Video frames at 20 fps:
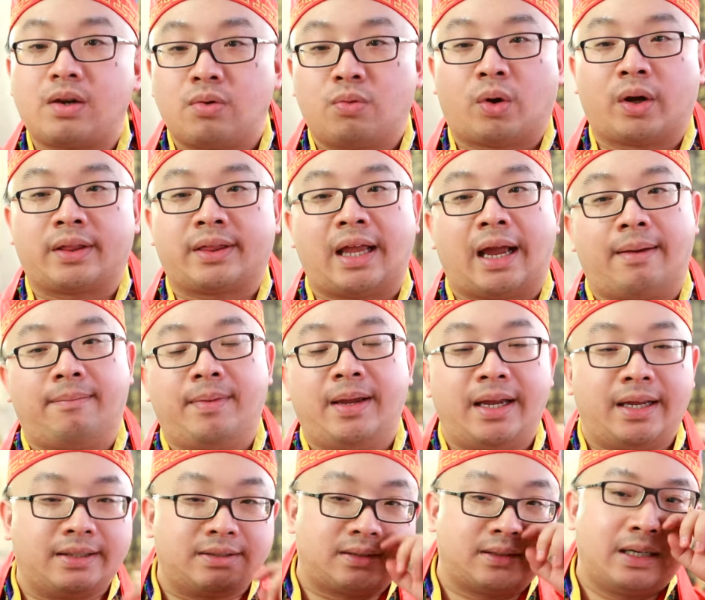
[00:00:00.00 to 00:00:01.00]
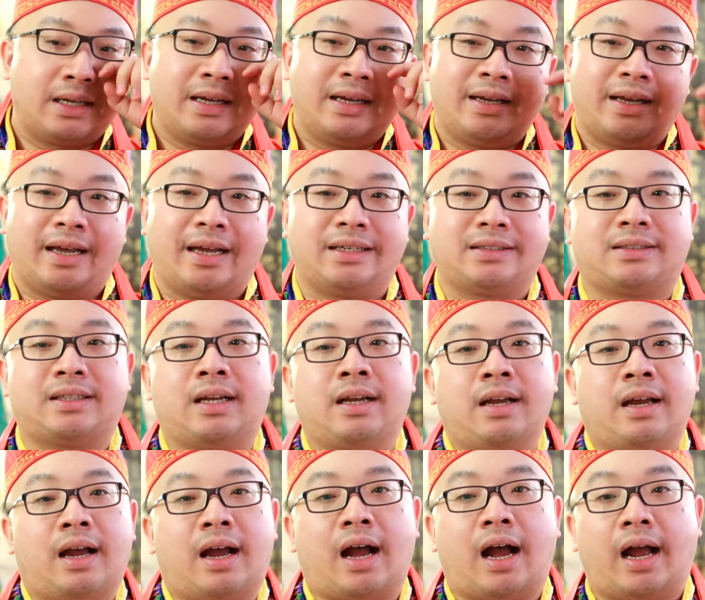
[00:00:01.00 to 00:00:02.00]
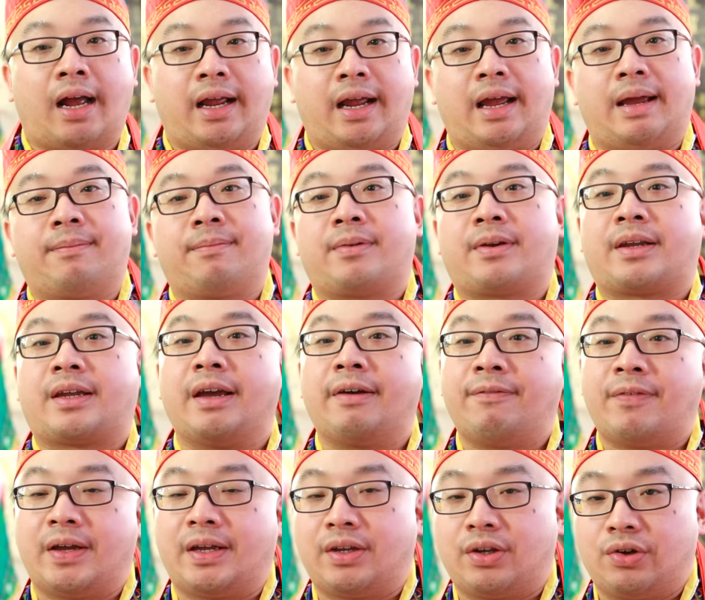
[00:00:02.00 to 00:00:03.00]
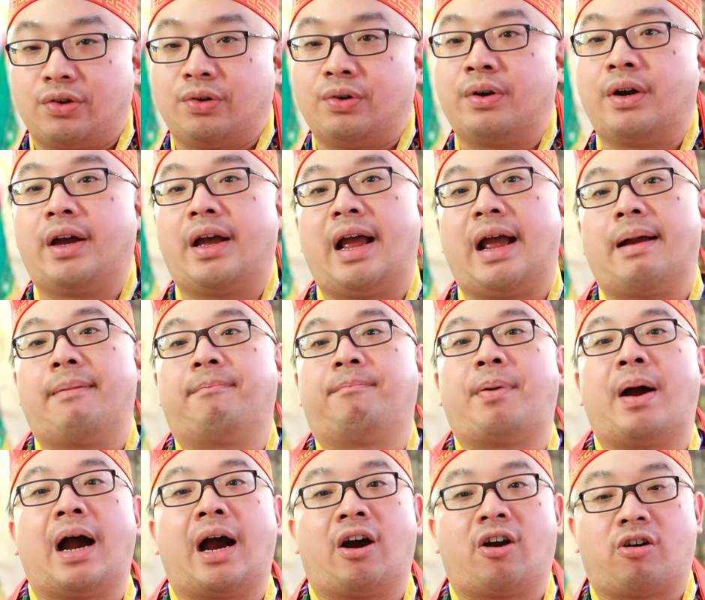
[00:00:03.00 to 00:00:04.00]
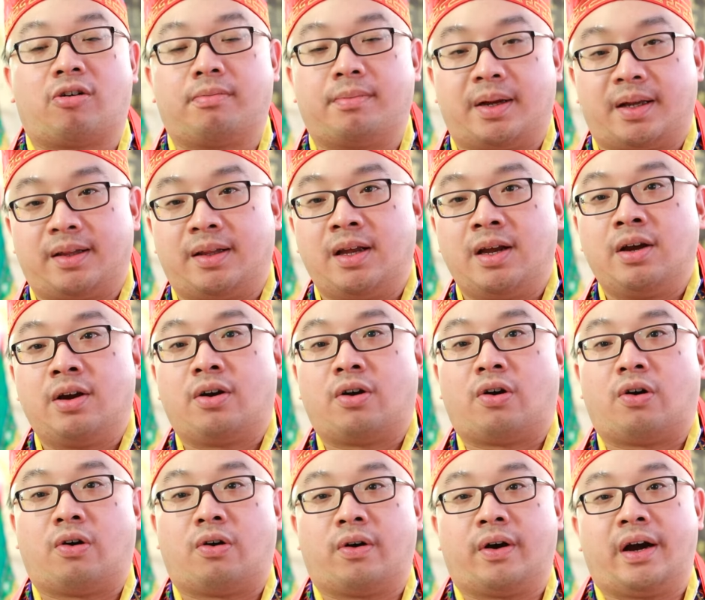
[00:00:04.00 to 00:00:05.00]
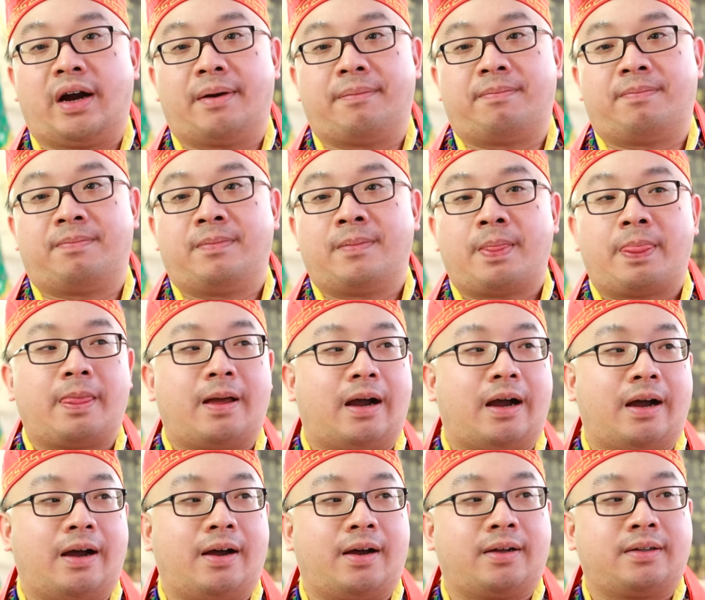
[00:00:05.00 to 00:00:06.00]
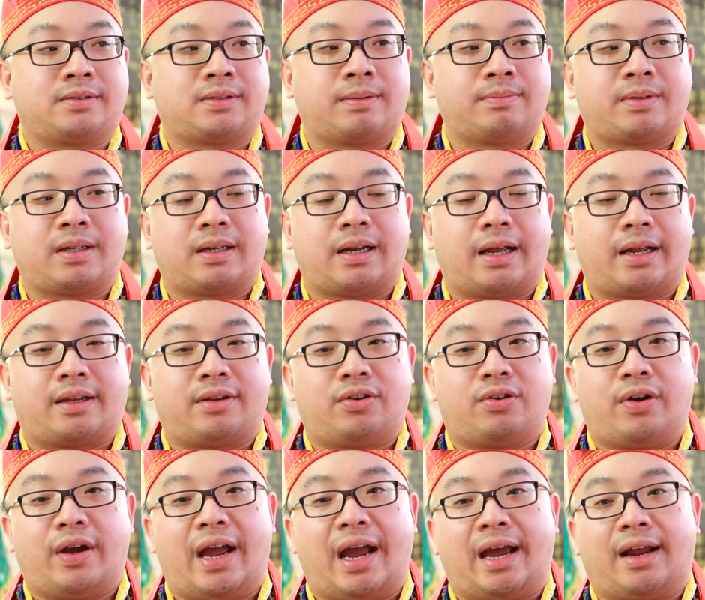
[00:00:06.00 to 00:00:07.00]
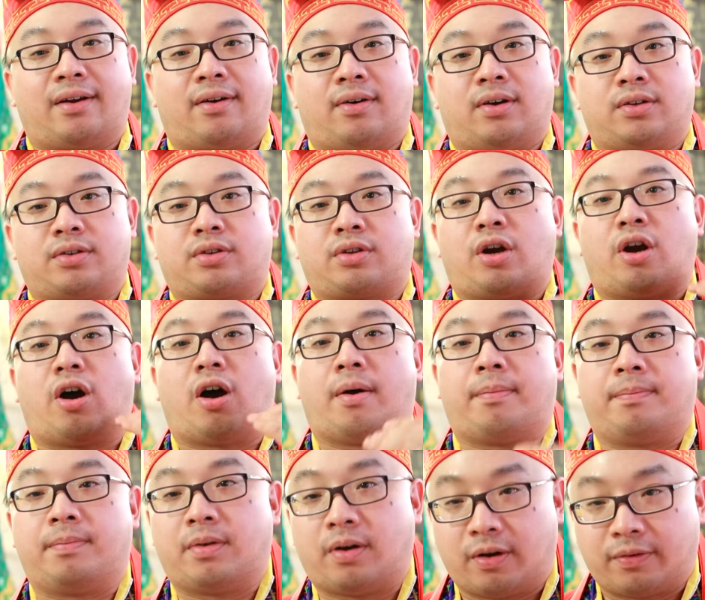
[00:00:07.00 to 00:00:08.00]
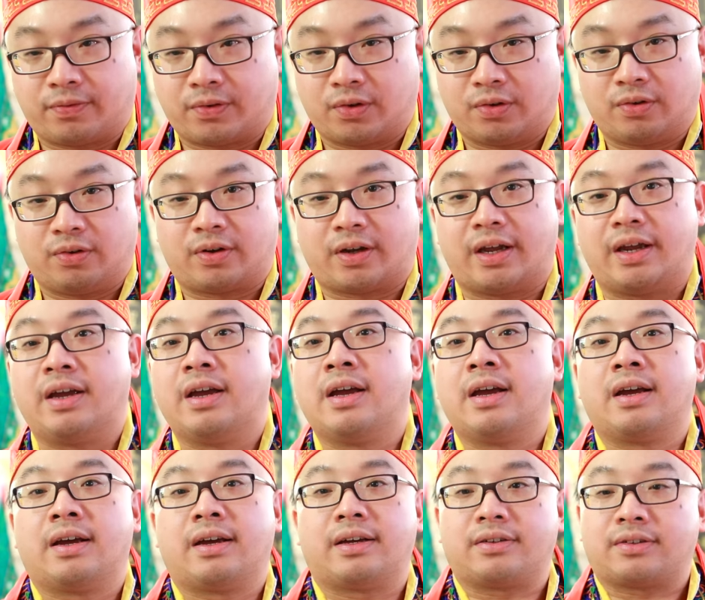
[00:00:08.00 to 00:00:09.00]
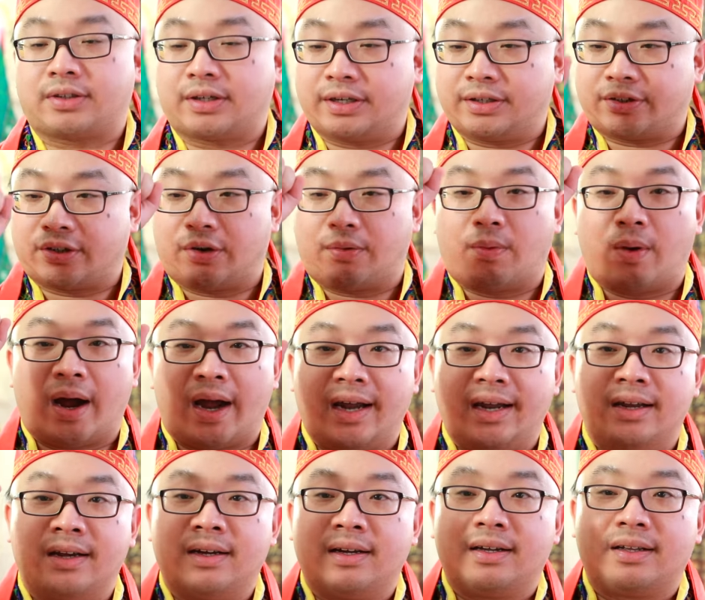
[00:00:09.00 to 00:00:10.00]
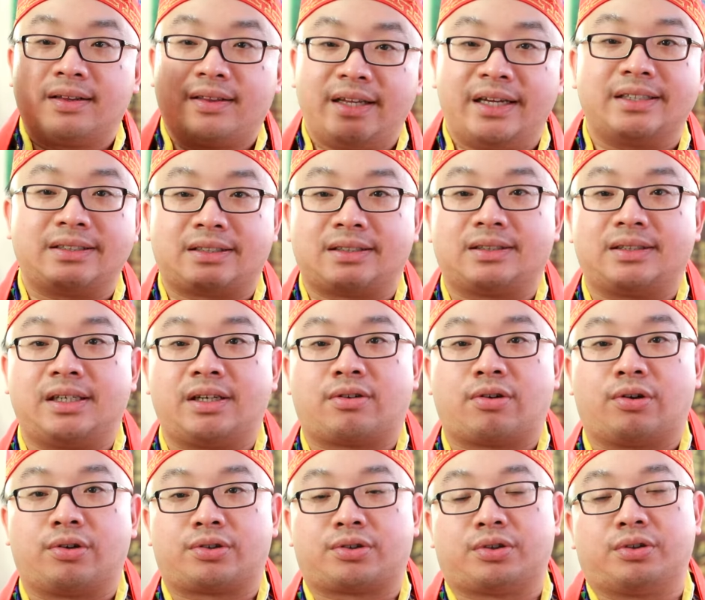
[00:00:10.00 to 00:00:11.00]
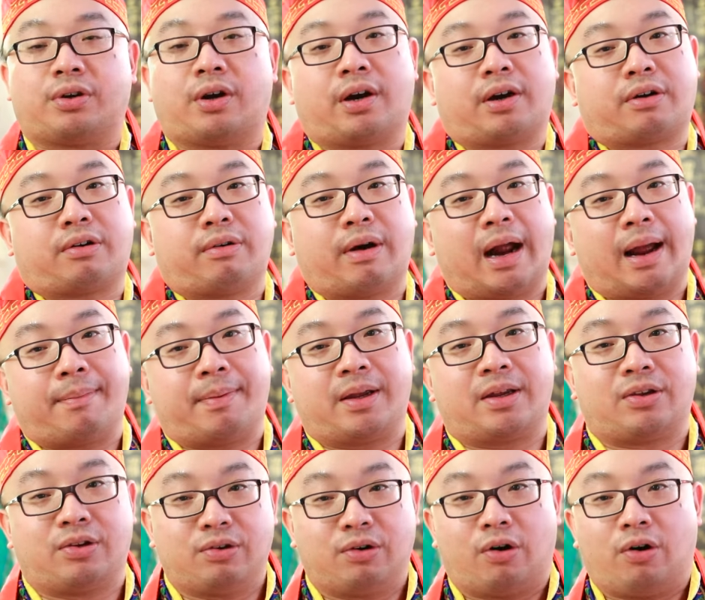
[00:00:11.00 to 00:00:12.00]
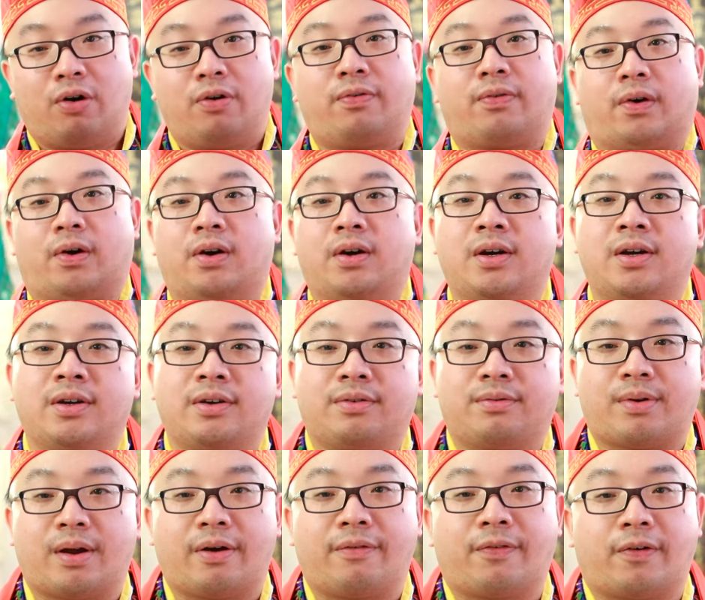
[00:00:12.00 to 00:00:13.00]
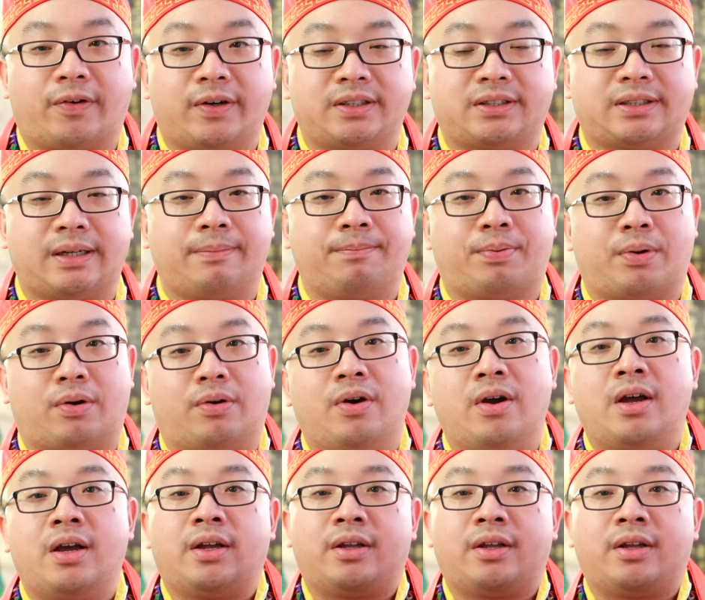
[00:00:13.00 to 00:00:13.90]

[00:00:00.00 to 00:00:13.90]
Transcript: What that means is I am giving you empowerment or something like you add on top of you, okay? Okay, so why this equals to grabbing you over? Well, very simple.